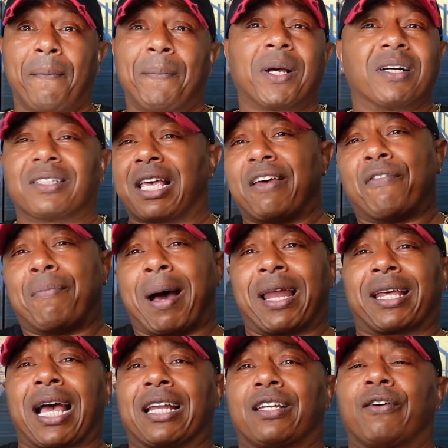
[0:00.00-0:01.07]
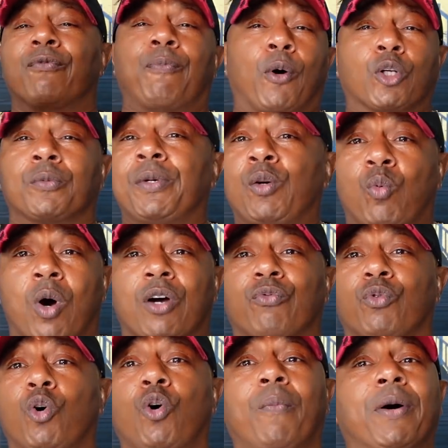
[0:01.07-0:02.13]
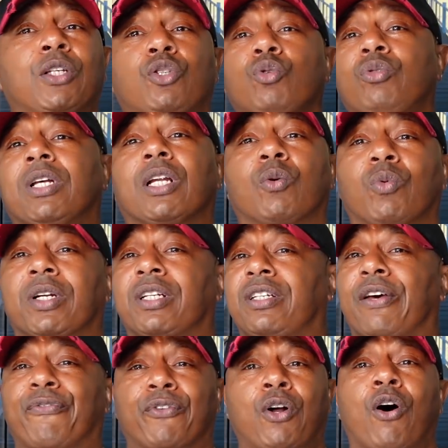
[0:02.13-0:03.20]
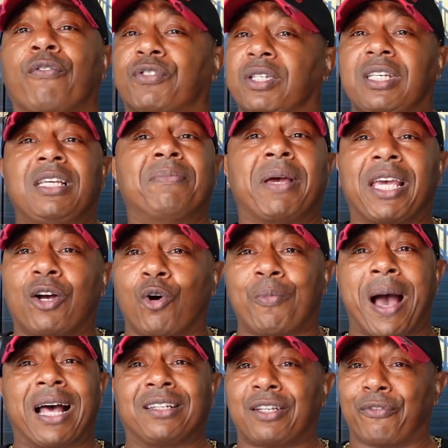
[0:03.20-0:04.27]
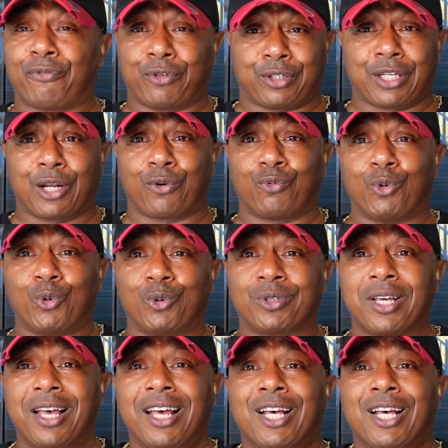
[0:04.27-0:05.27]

because everybody got supposed to be one rule, but you dealing with a different officer, he may go by a different set of rules.